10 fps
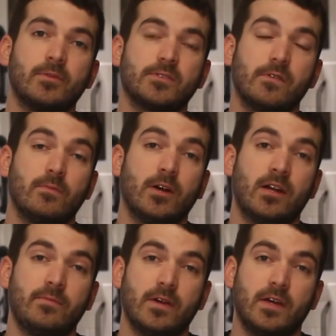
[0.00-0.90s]
square
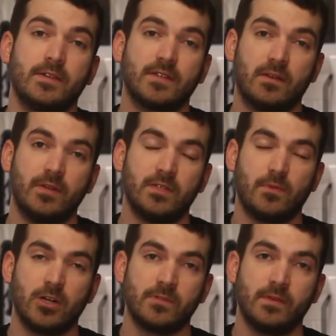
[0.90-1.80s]
brownie pan. It's got a piece of
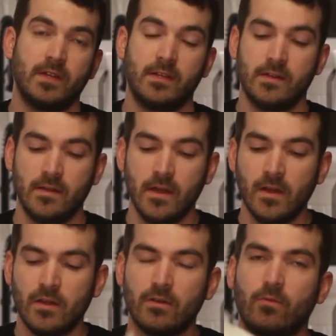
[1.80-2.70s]
parchment in it.
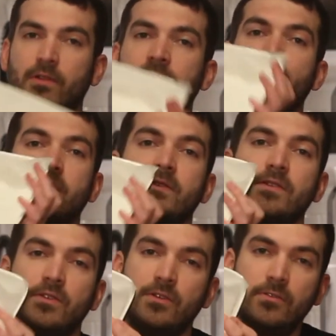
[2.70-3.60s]
One thing that's a
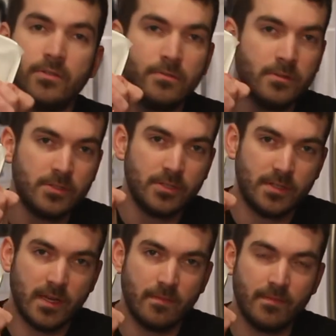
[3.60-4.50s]
huge
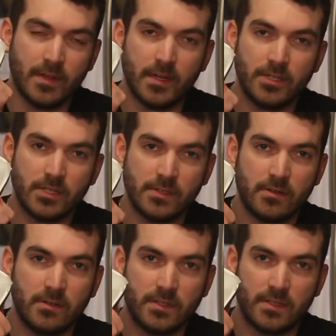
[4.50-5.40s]
tip that I just
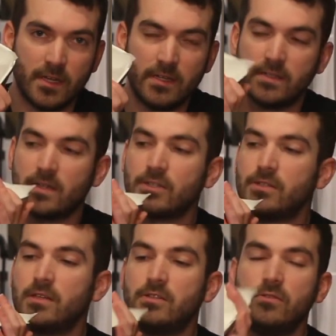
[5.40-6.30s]
learned tonight is
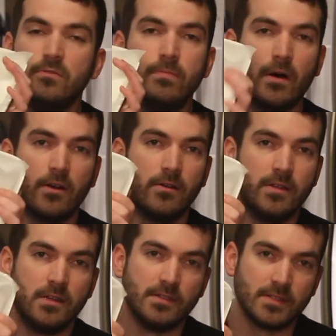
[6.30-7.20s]
actually to butter
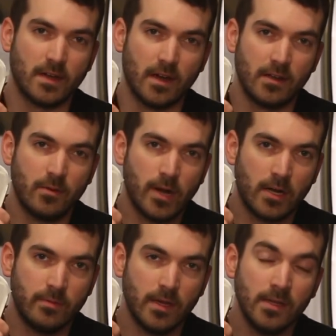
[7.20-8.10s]
the inside of your
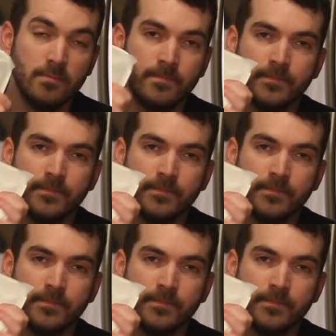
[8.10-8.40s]
brownie pan.